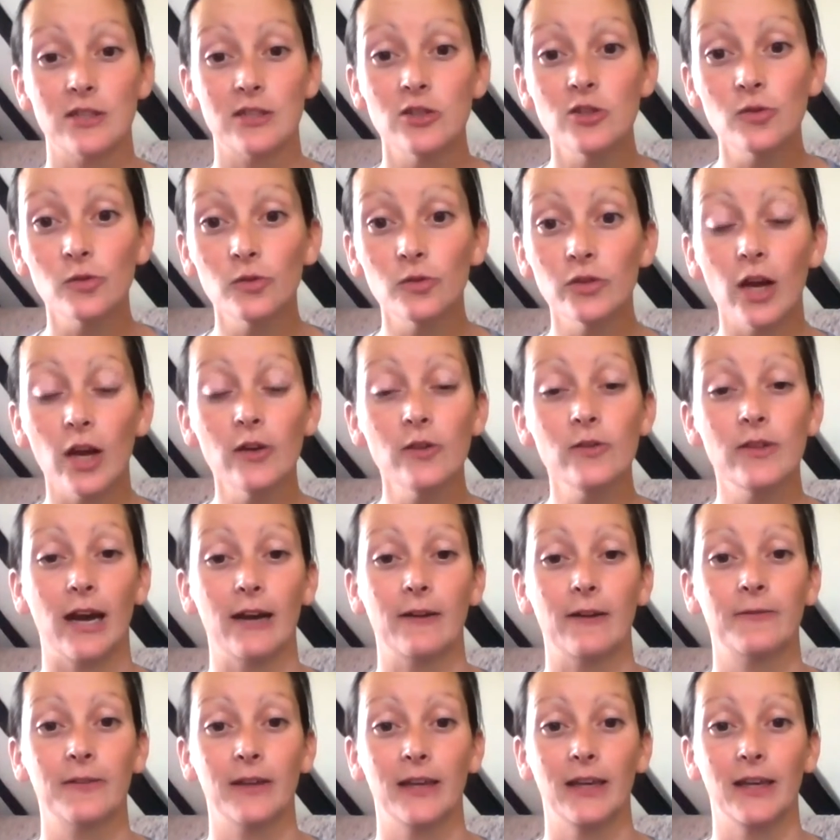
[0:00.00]
And you'll know
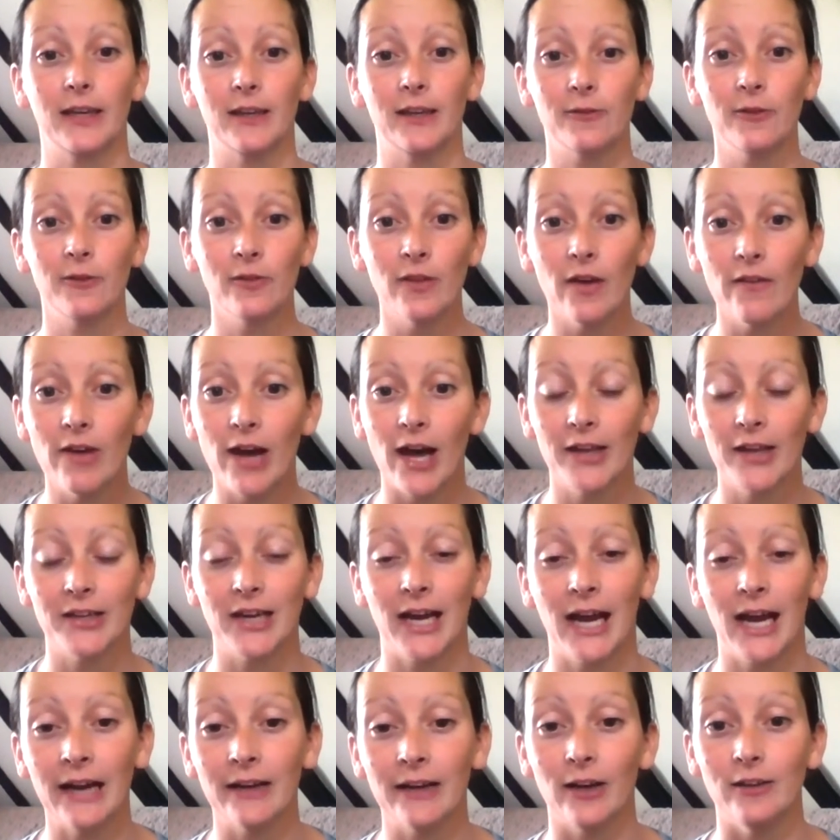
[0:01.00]
that feeling if you've ever had a
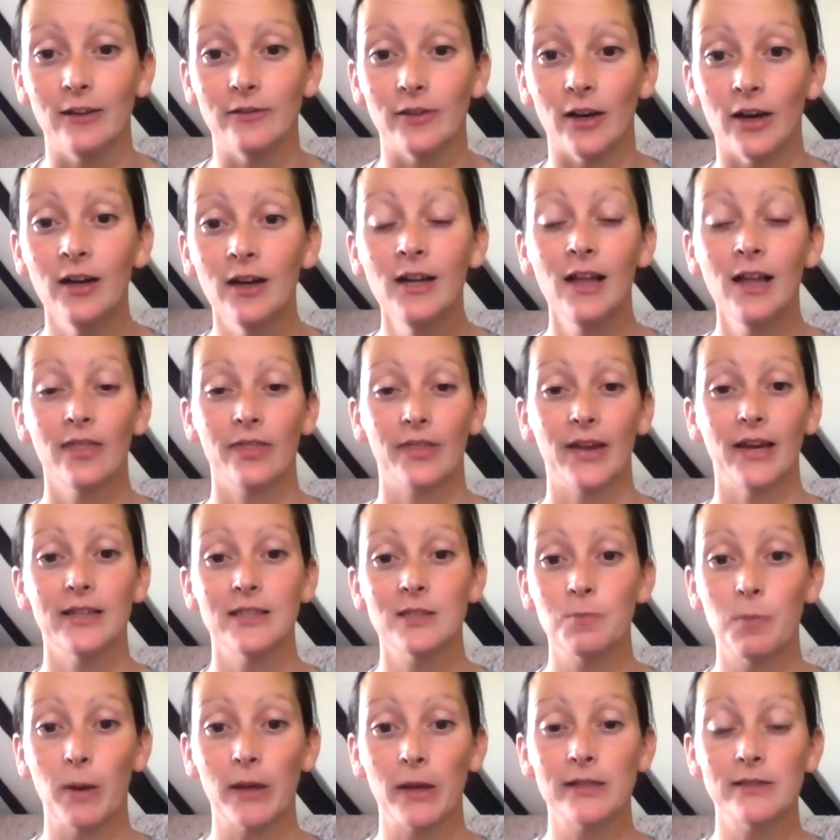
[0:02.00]
hangover. That
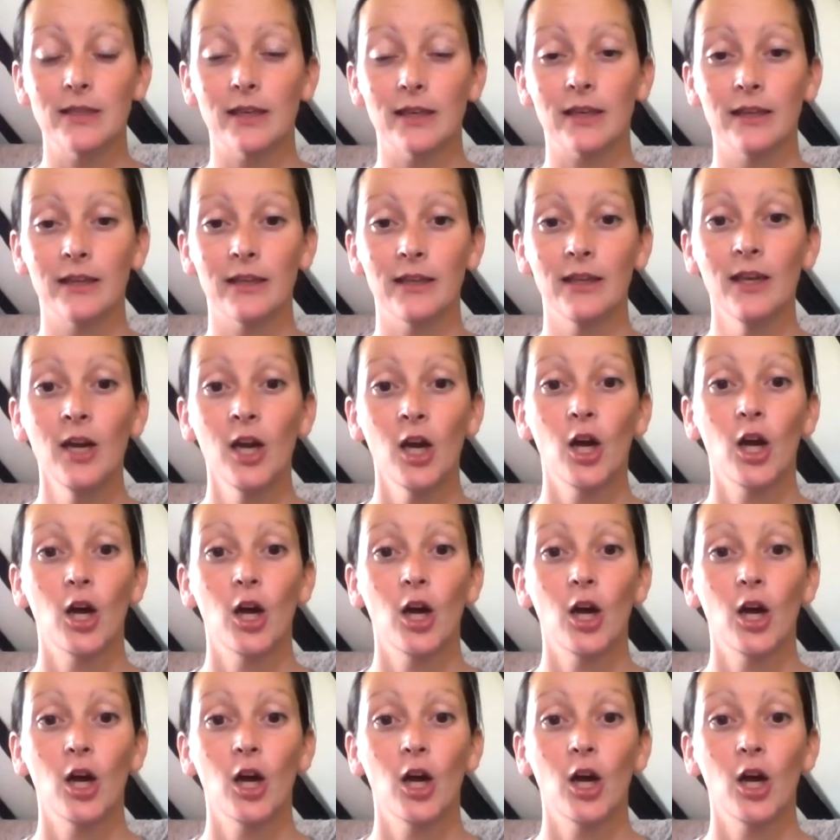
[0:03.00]
is basically